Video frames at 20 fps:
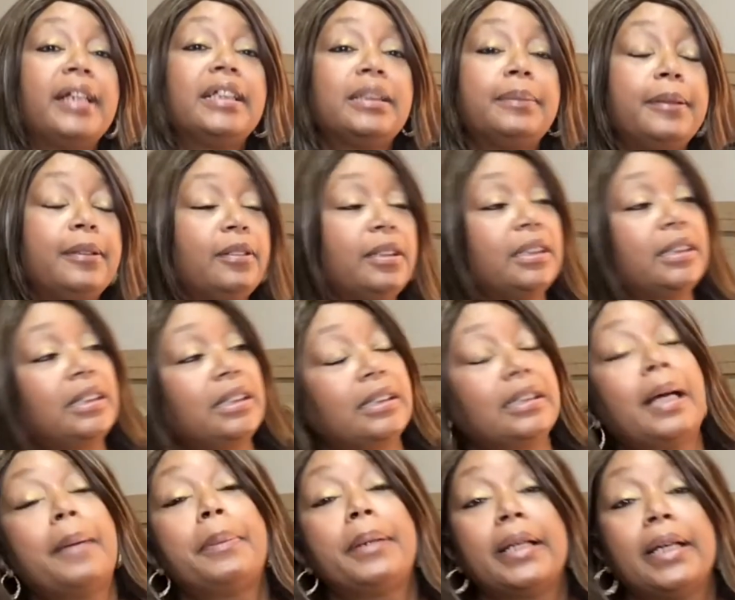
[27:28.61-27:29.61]
All my
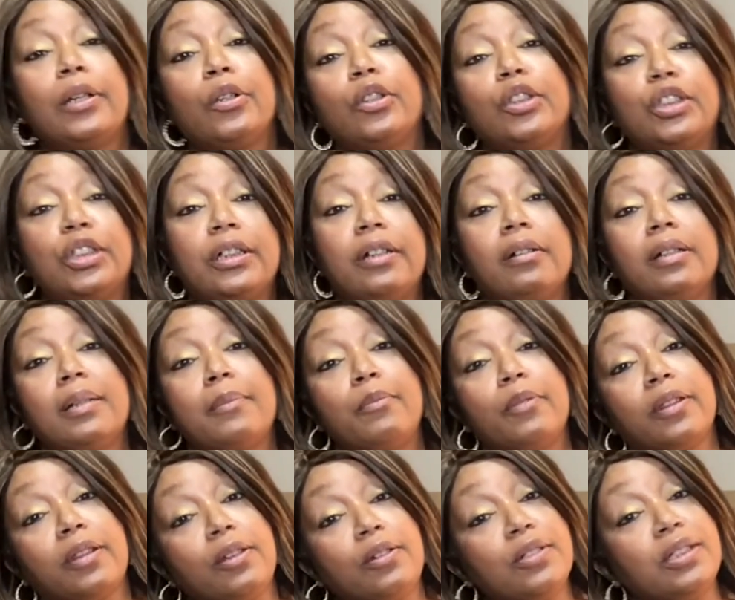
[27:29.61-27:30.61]
experiences, I plan on
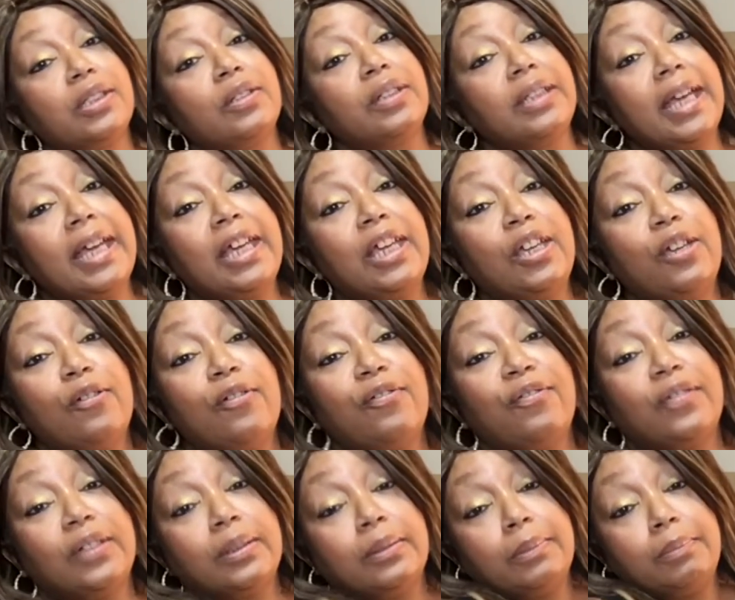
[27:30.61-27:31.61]
sharing them with you. So
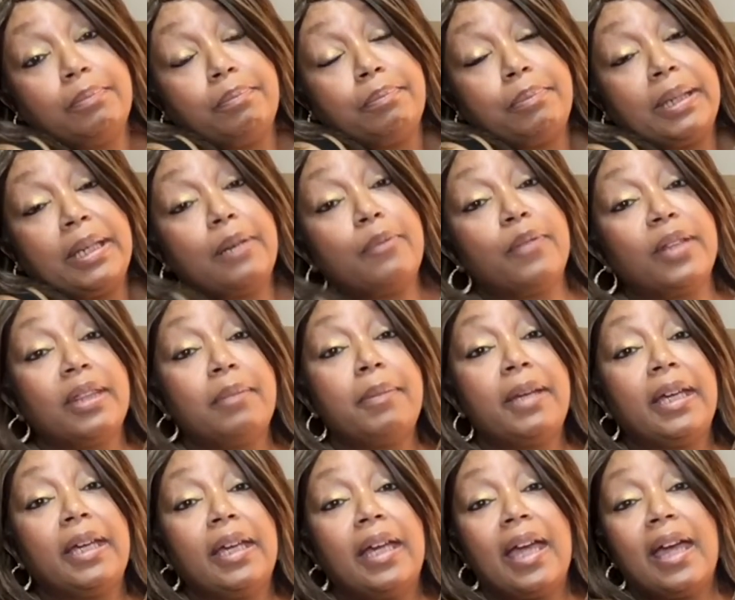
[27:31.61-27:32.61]
thank you for
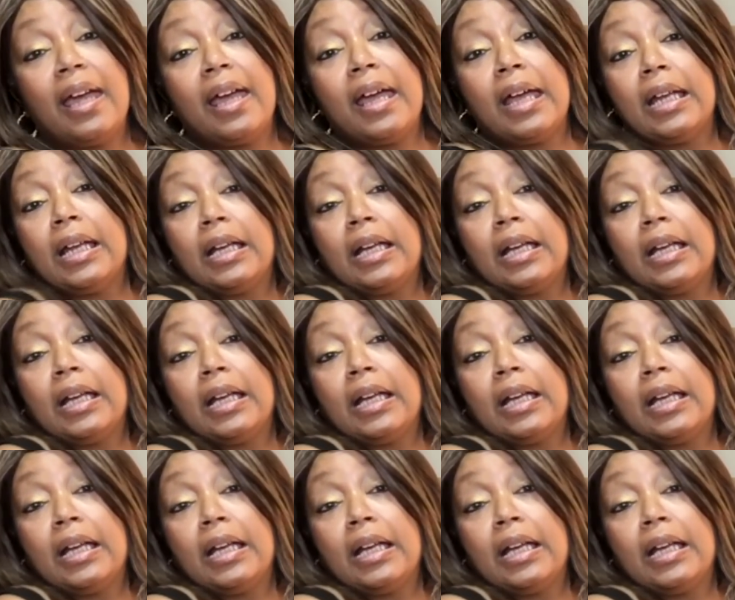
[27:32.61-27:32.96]
being with me.